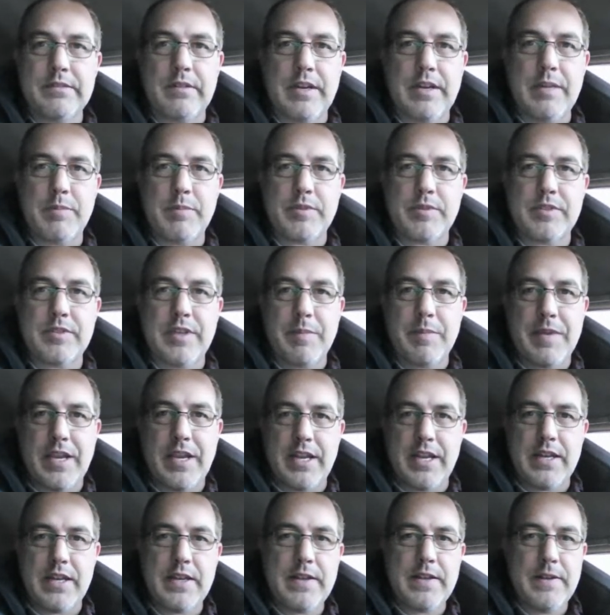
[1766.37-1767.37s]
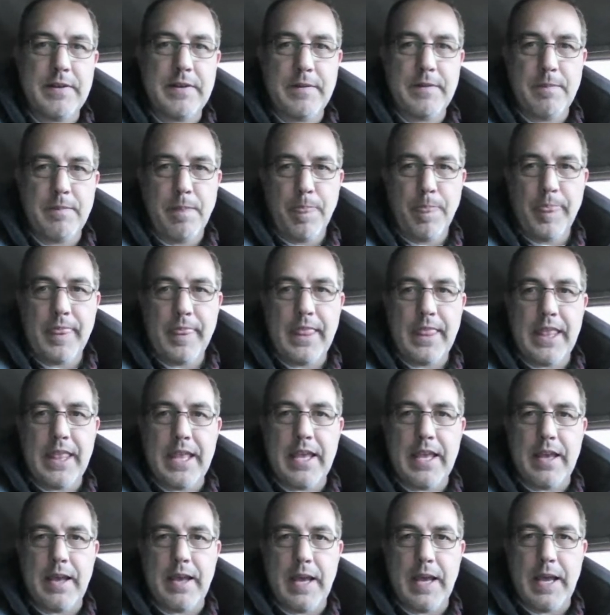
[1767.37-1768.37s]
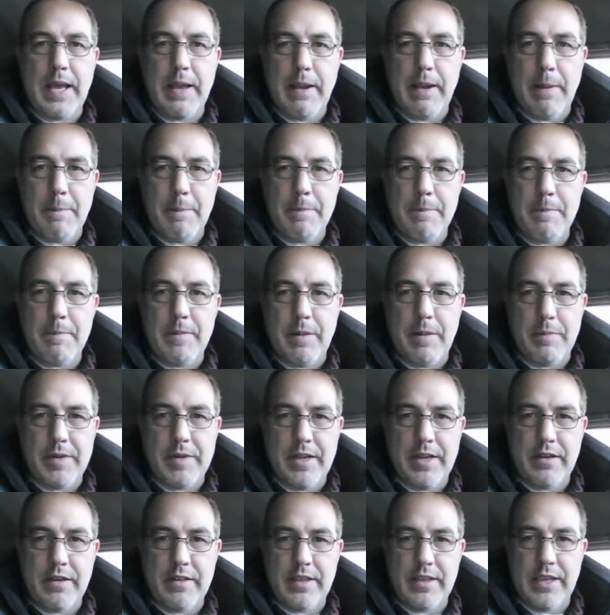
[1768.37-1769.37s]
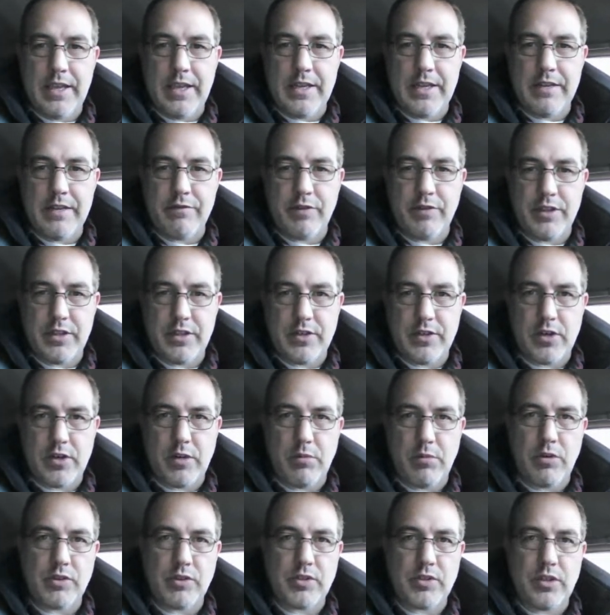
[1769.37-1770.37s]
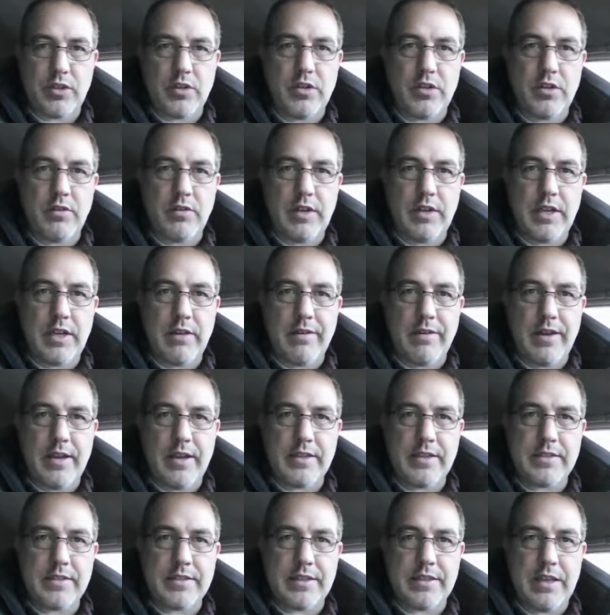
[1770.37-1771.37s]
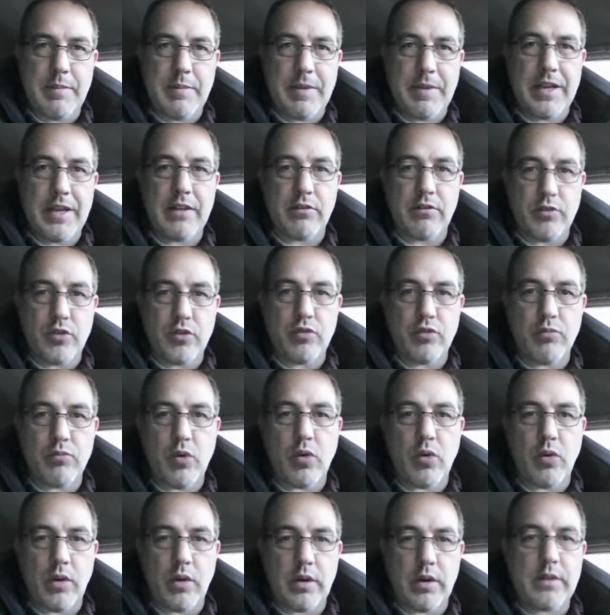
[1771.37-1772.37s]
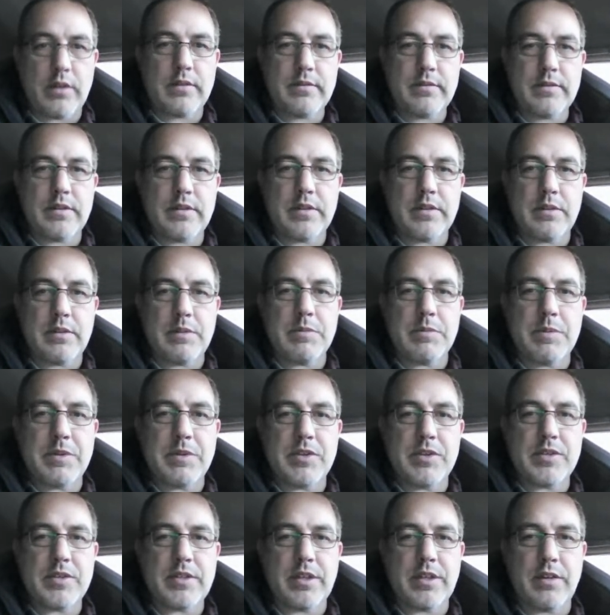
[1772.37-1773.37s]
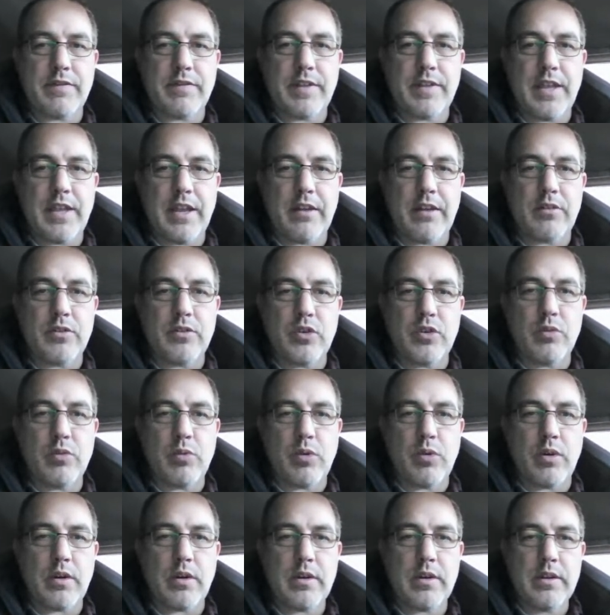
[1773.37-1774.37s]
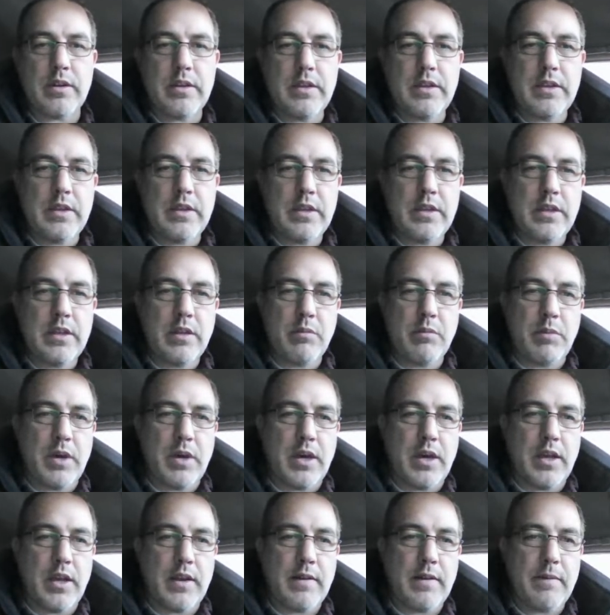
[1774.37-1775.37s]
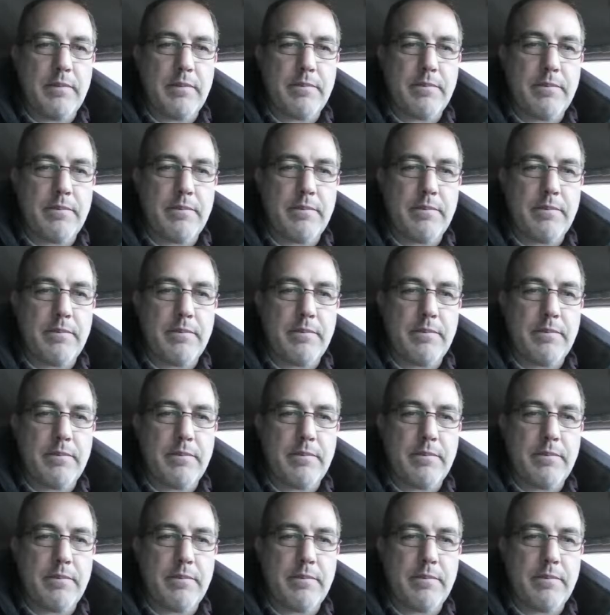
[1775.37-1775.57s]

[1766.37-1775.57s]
rips. I mean, I'm near the end of what the turbo is going to do anyways. I mean, it'll do more. Let me just clarify that it'll do more, but